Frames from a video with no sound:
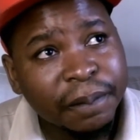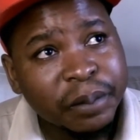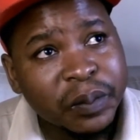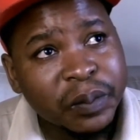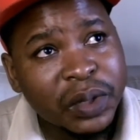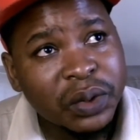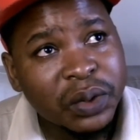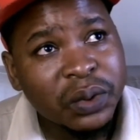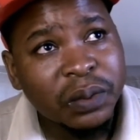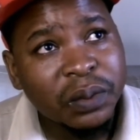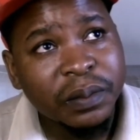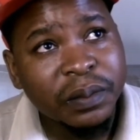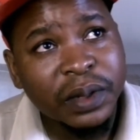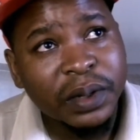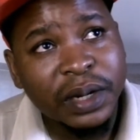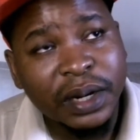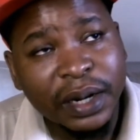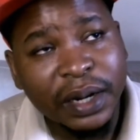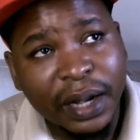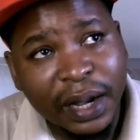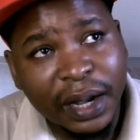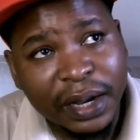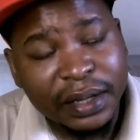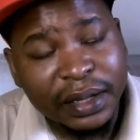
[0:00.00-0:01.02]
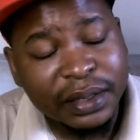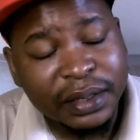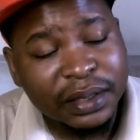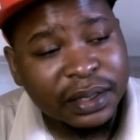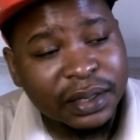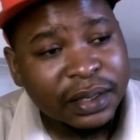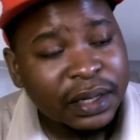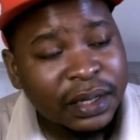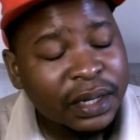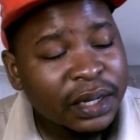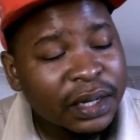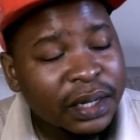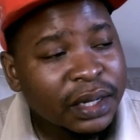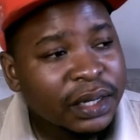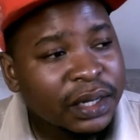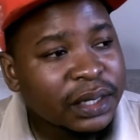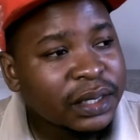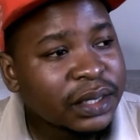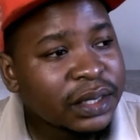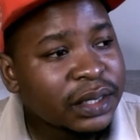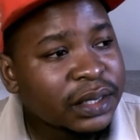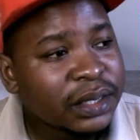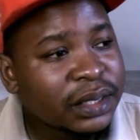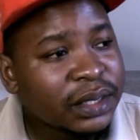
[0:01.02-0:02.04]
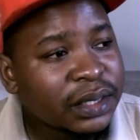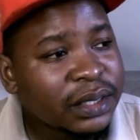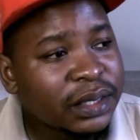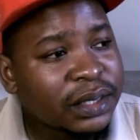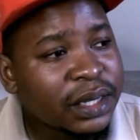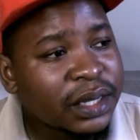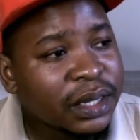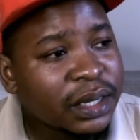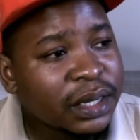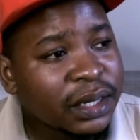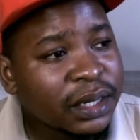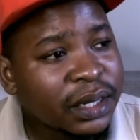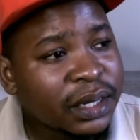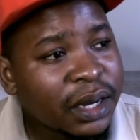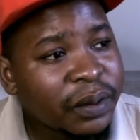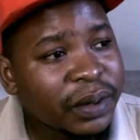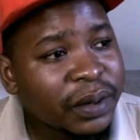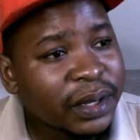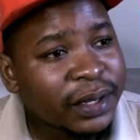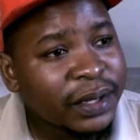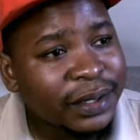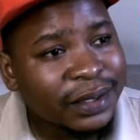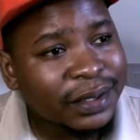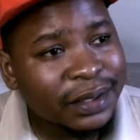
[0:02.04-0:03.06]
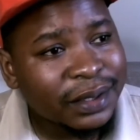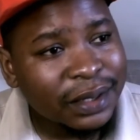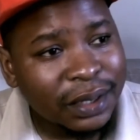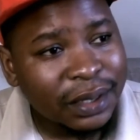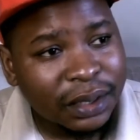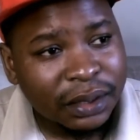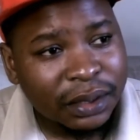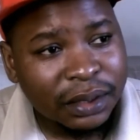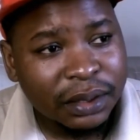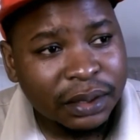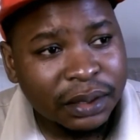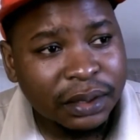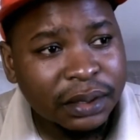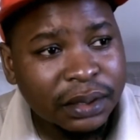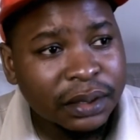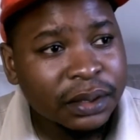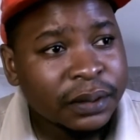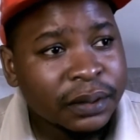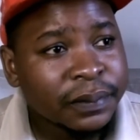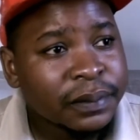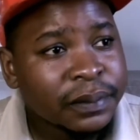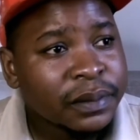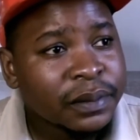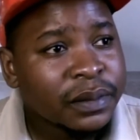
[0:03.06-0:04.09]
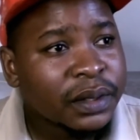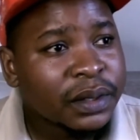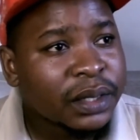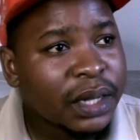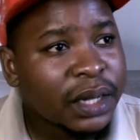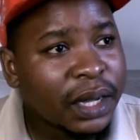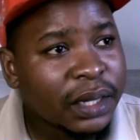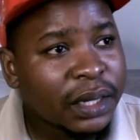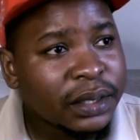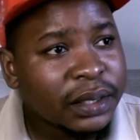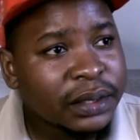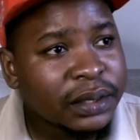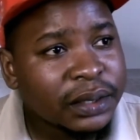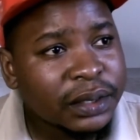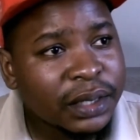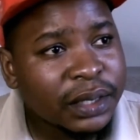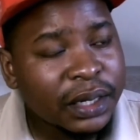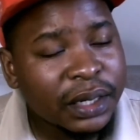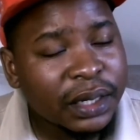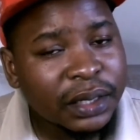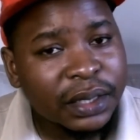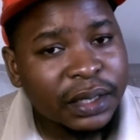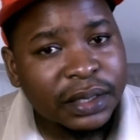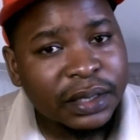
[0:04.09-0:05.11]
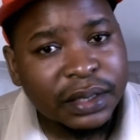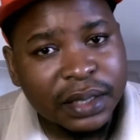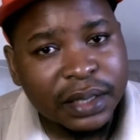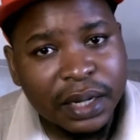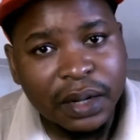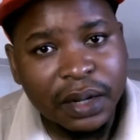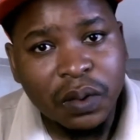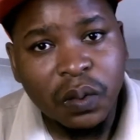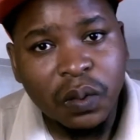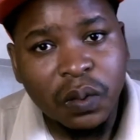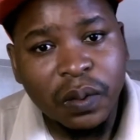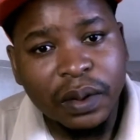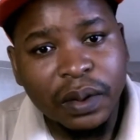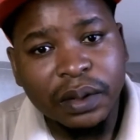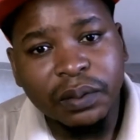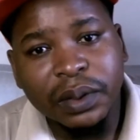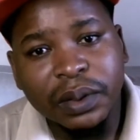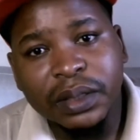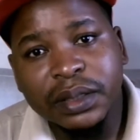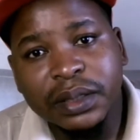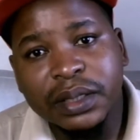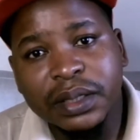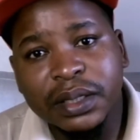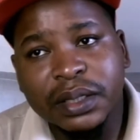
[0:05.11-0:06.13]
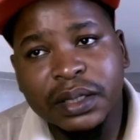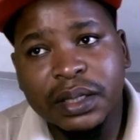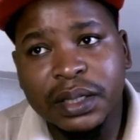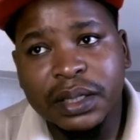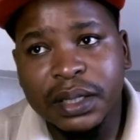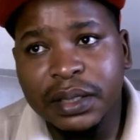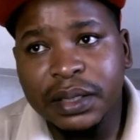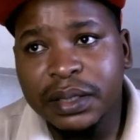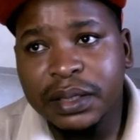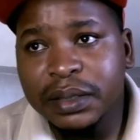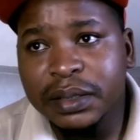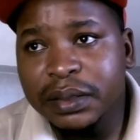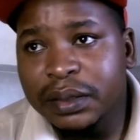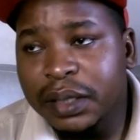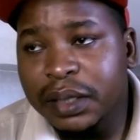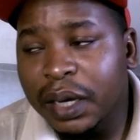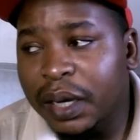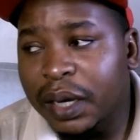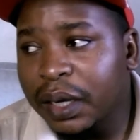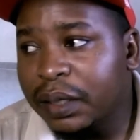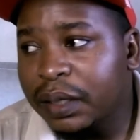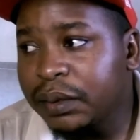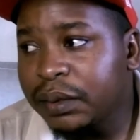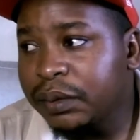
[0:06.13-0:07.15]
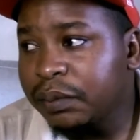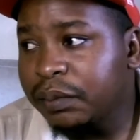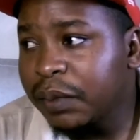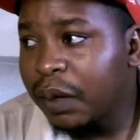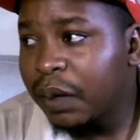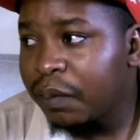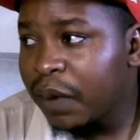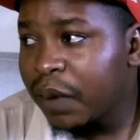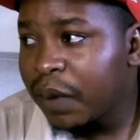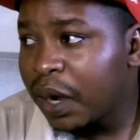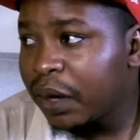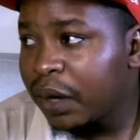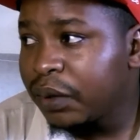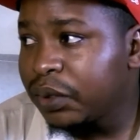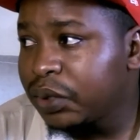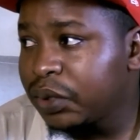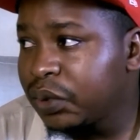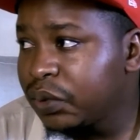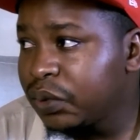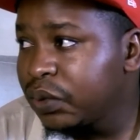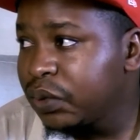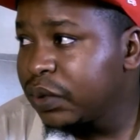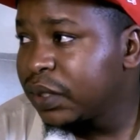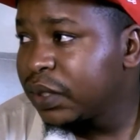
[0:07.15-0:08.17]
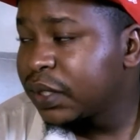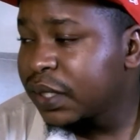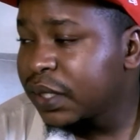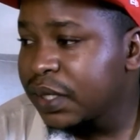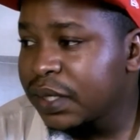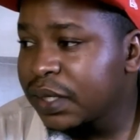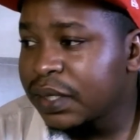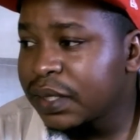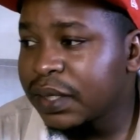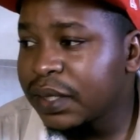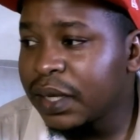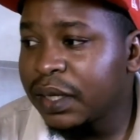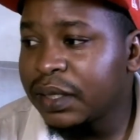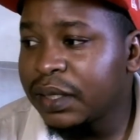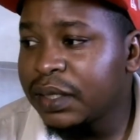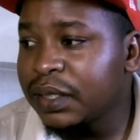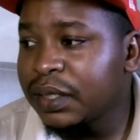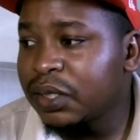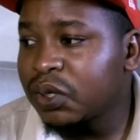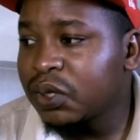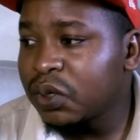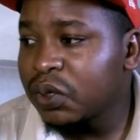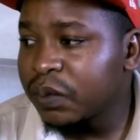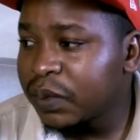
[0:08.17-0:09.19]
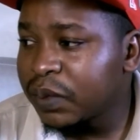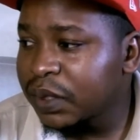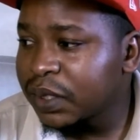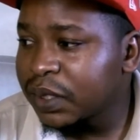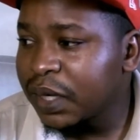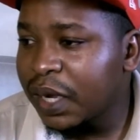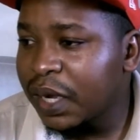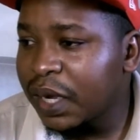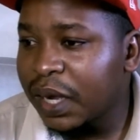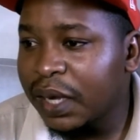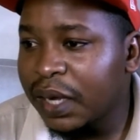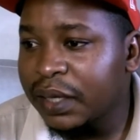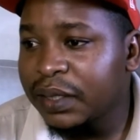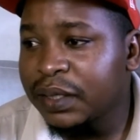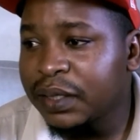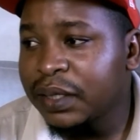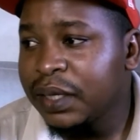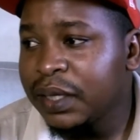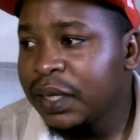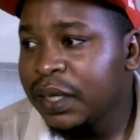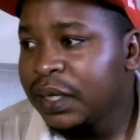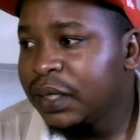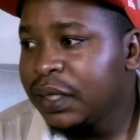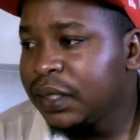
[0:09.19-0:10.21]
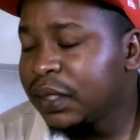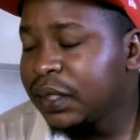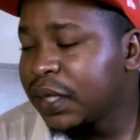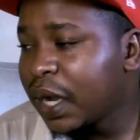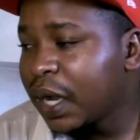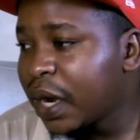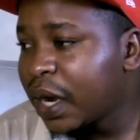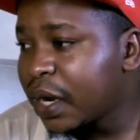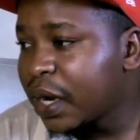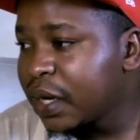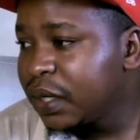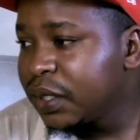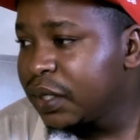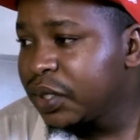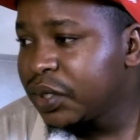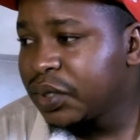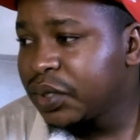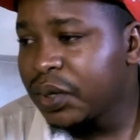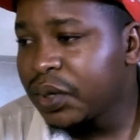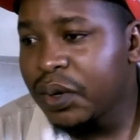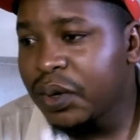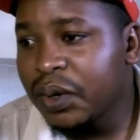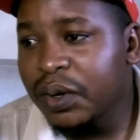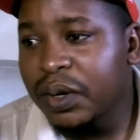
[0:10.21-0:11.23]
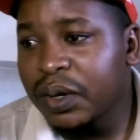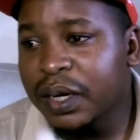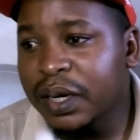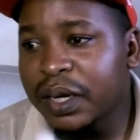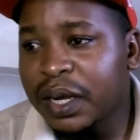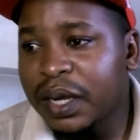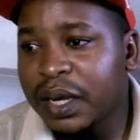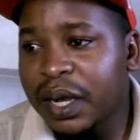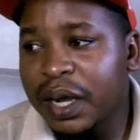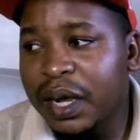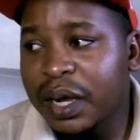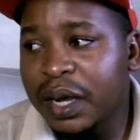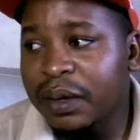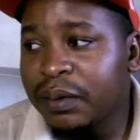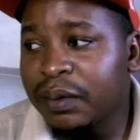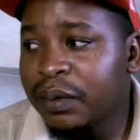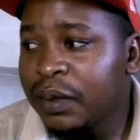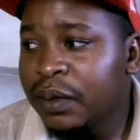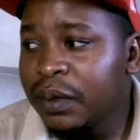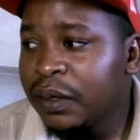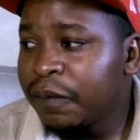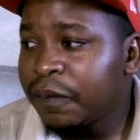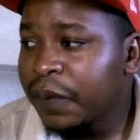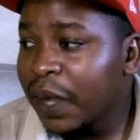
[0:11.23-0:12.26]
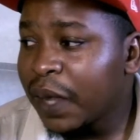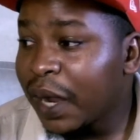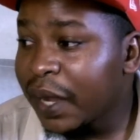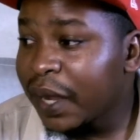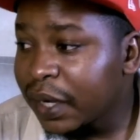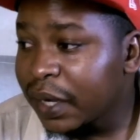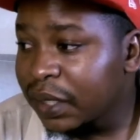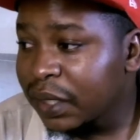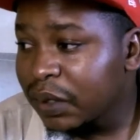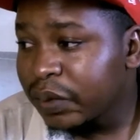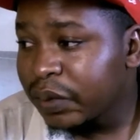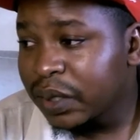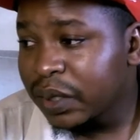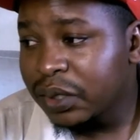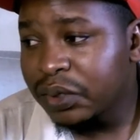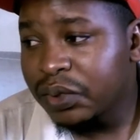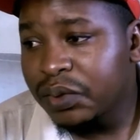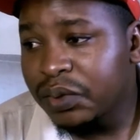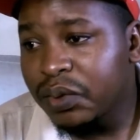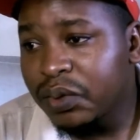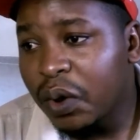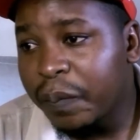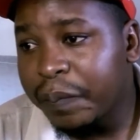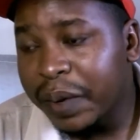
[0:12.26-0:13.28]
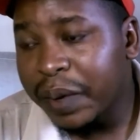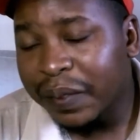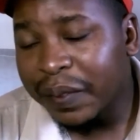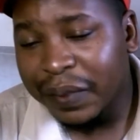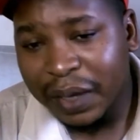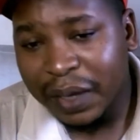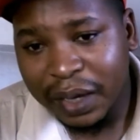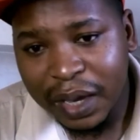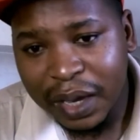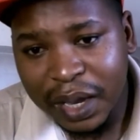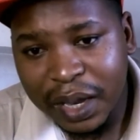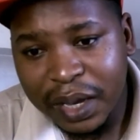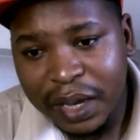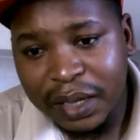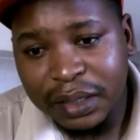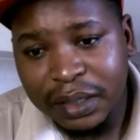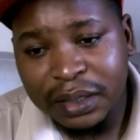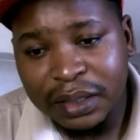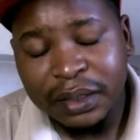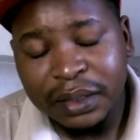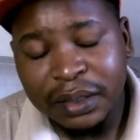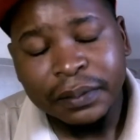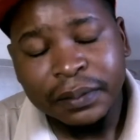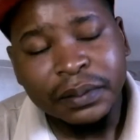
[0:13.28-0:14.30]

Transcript: human rights. He's taking away his dignity. I understand why when this Babalo dude saying that he's traumatized, he can't really talk now. I heard he went to open the case,